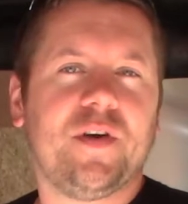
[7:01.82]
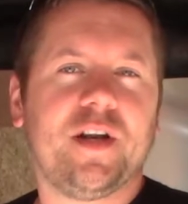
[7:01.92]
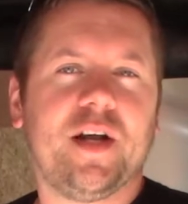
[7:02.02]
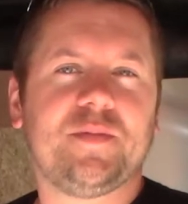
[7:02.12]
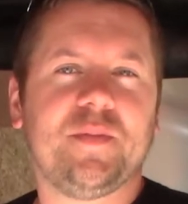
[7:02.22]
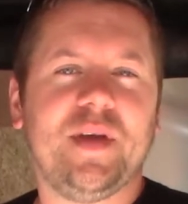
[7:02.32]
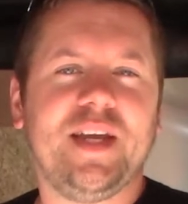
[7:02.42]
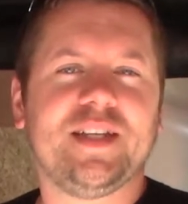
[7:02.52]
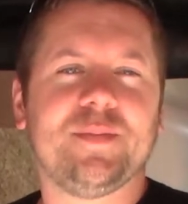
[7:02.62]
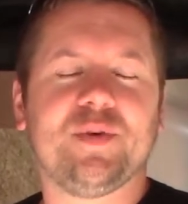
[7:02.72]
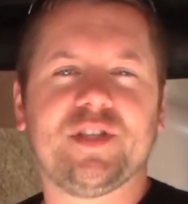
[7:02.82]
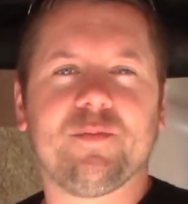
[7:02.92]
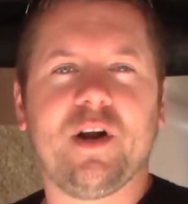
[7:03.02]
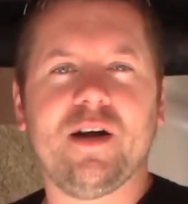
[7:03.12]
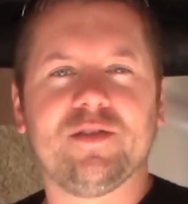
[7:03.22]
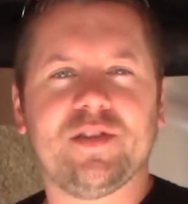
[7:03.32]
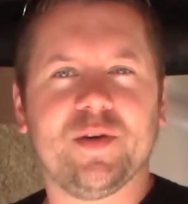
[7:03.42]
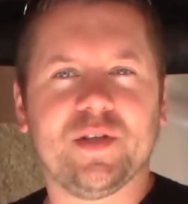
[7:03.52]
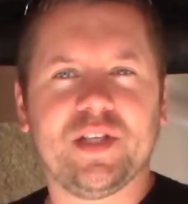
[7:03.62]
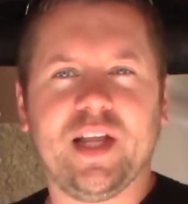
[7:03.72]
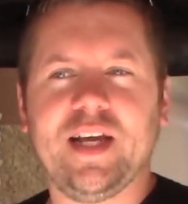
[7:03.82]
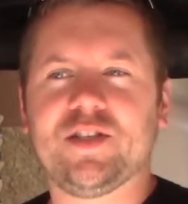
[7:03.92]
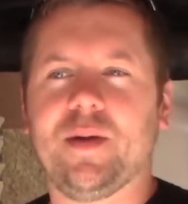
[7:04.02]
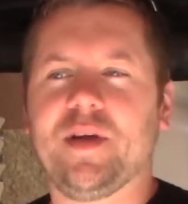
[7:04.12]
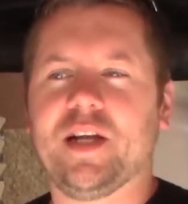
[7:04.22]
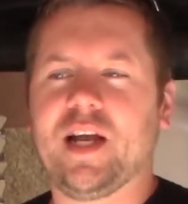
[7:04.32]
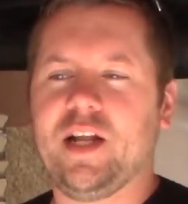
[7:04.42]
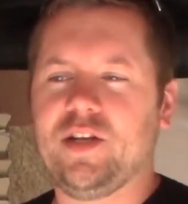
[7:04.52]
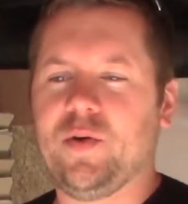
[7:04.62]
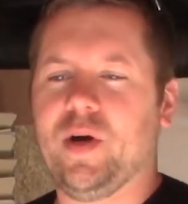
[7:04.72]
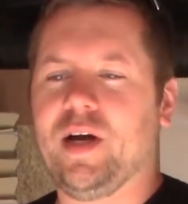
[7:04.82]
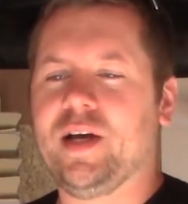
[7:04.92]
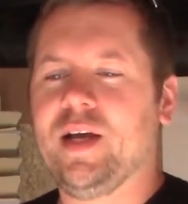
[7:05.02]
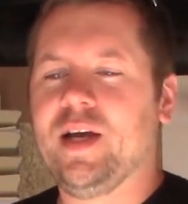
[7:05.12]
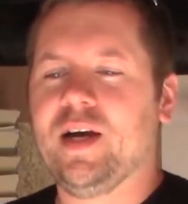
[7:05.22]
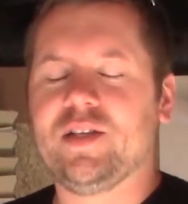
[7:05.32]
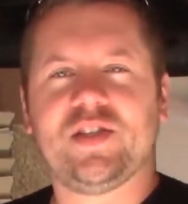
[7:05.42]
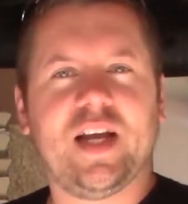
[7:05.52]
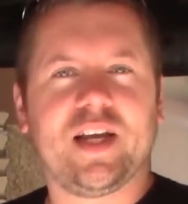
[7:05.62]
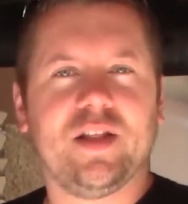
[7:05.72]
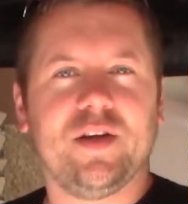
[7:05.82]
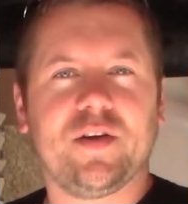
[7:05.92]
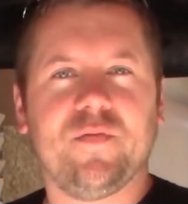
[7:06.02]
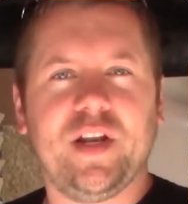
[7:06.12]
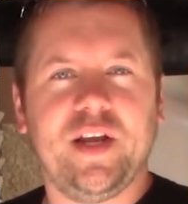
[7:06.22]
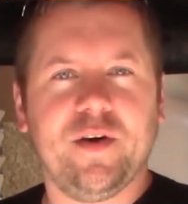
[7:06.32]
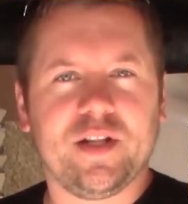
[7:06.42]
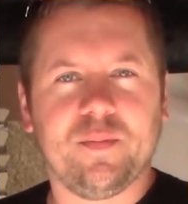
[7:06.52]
it up to me to put some rounds through it today. So I'm going to kind of do a second look video at the